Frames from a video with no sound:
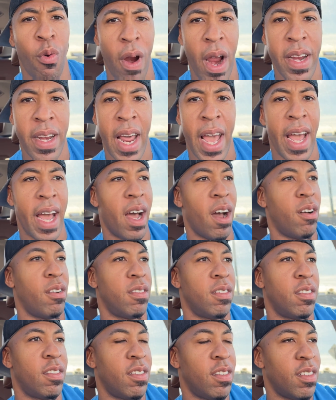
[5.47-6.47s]
right now?
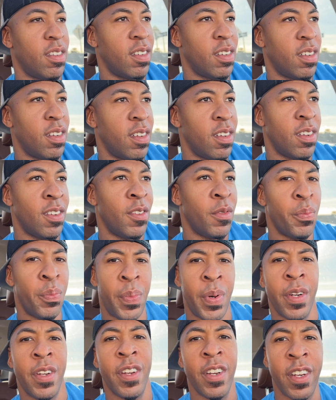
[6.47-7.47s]

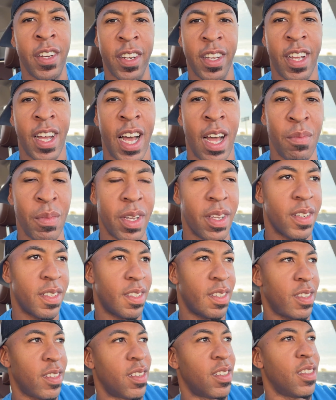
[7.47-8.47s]
Put it in the
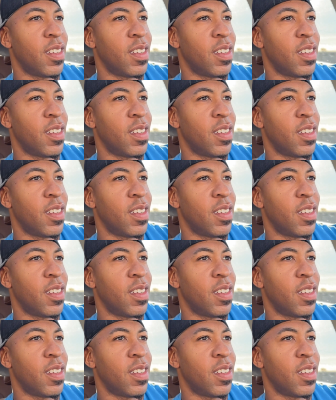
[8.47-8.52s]
comments.